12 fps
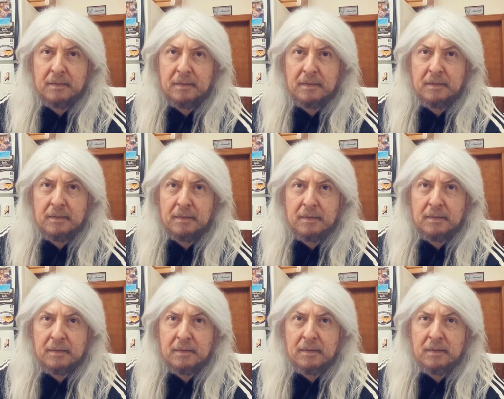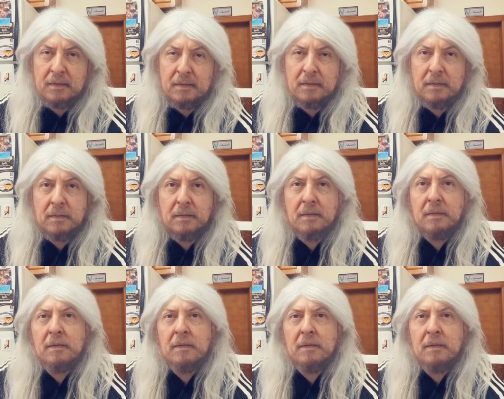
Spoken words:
(no one is talking)